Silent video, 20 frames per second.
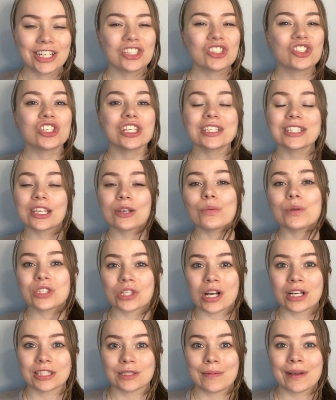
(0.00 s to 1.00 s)
Just like we
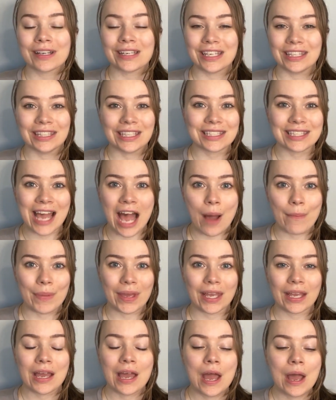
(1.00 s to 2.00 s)
talked about in the
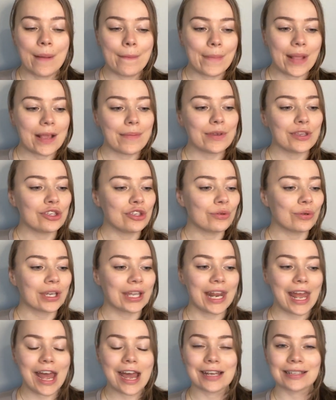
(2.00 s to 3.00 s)
tapping. Maybe you could
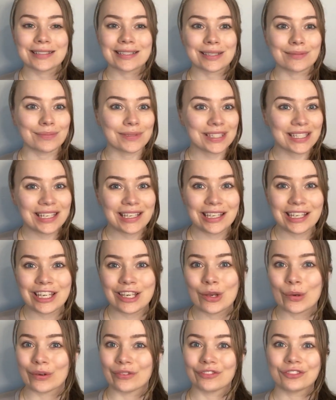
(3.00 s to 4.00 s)
add some
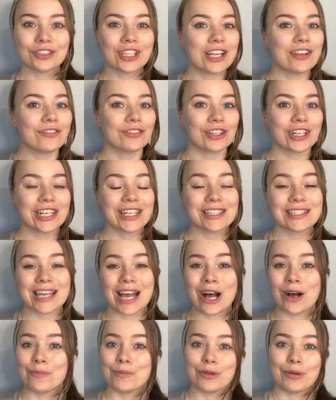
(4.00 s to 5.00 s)
tea or flavoring to
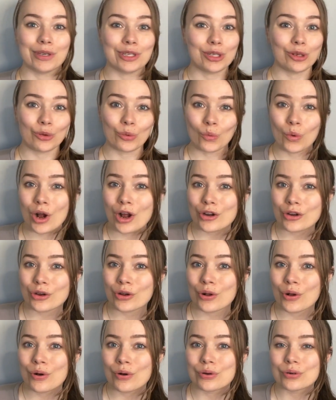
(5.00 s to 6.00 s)
help you hit your water
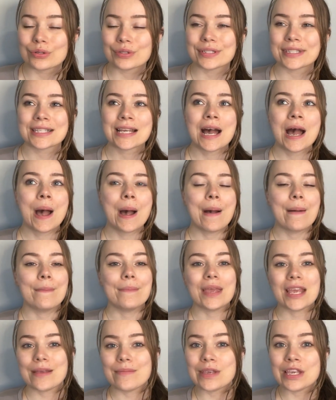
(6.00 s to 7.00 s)
goals.
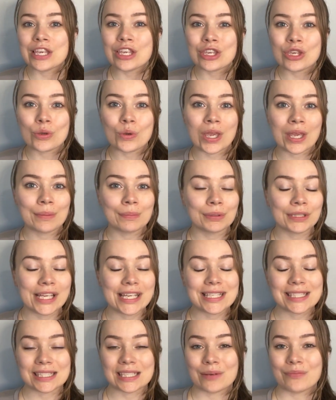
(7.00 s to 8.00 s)
Maybe you can play
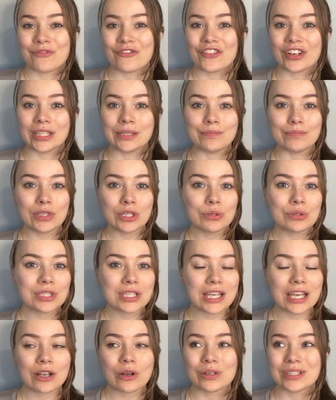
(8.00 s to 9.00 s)
some fun
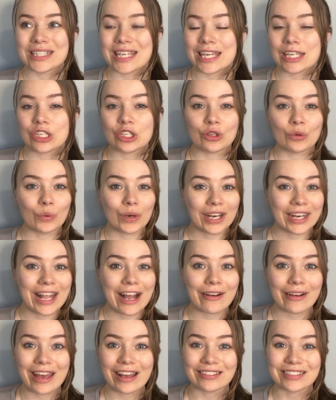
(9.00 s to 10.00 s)
music or take your
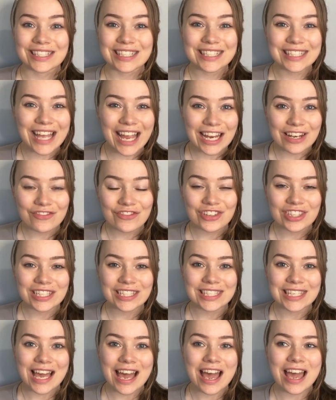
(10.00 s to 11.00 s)
workout outside for the
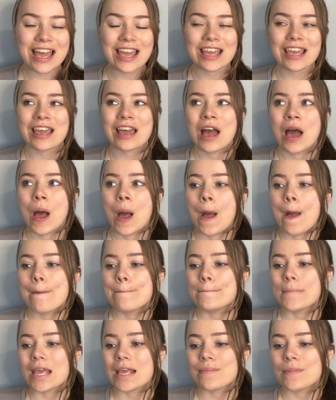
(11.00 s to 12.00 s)
day.
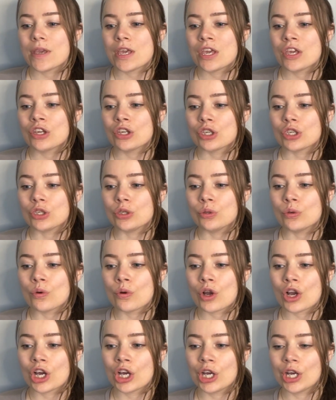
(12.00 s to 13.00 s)
Maybe you
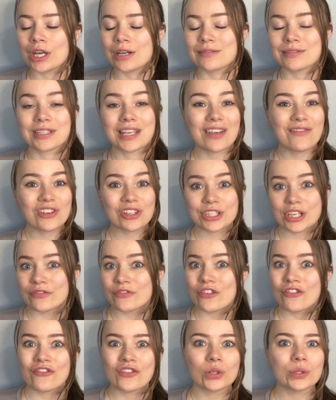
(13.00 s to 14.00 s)
could give yourself
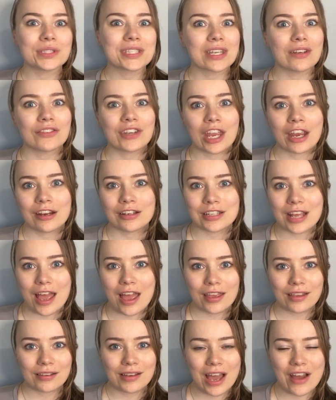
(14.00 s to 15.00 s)
a full self-care
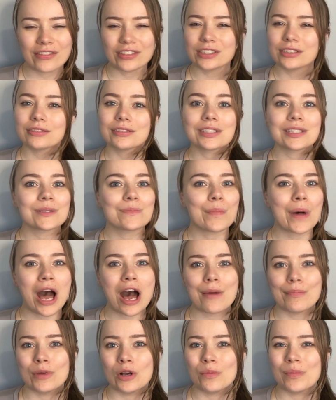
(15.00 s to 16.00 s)
day. Have a little
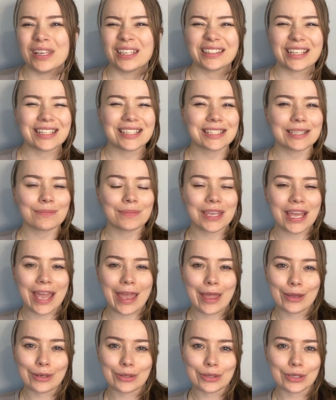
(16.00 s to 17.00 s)
spa moment, light some
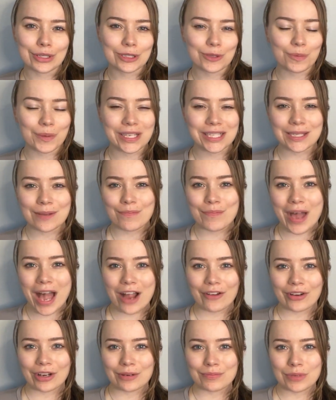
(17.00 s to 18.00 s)
candles, play some
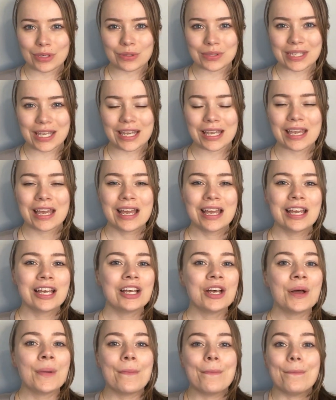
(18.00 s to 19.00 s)
background music.
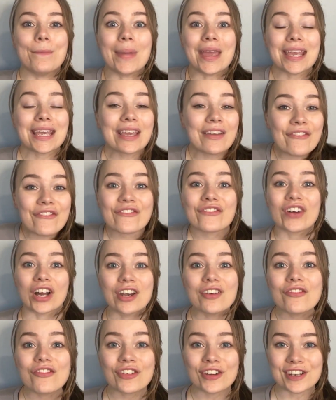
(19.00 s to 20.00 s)
Make it
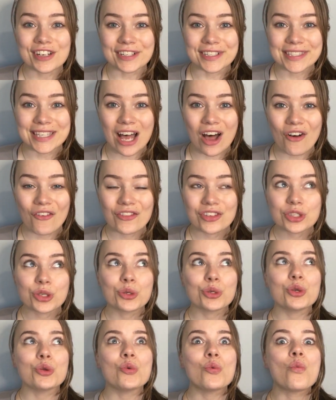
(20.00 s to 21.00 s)
fun for yourself so
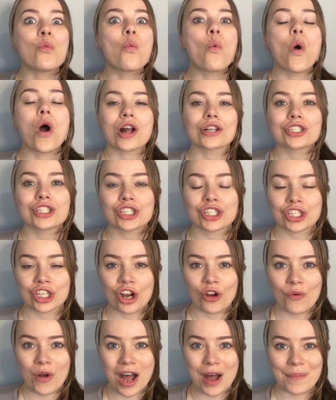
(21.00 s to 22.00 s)
you want to
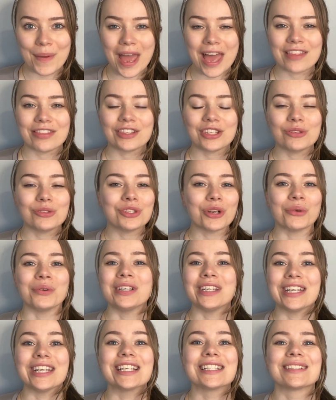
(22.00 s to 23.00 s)
show up and you don't
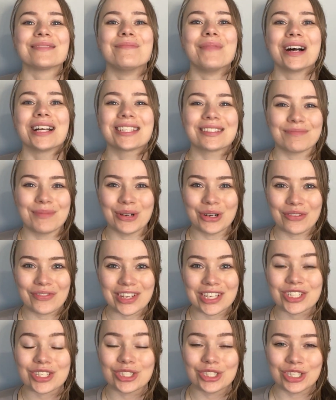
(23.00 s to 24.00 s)
need as much
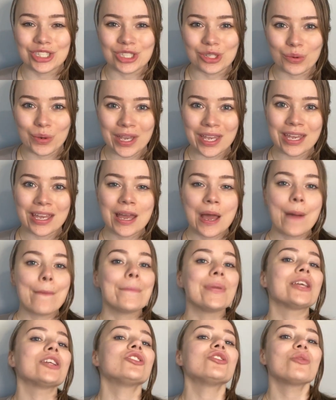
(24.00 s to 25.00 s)
motivation to do it
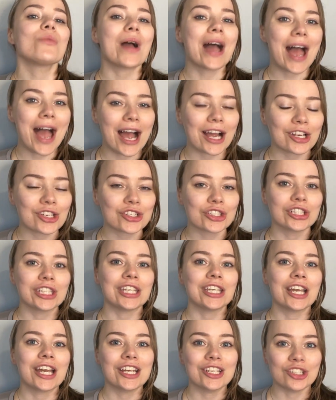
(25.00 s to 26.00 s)
because you
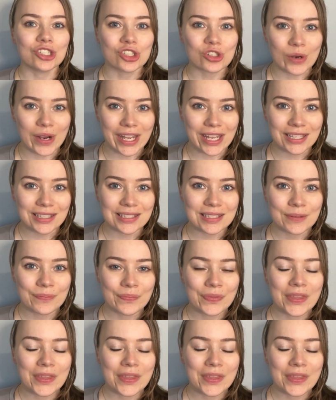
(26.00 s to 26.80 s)
actually enjoy it.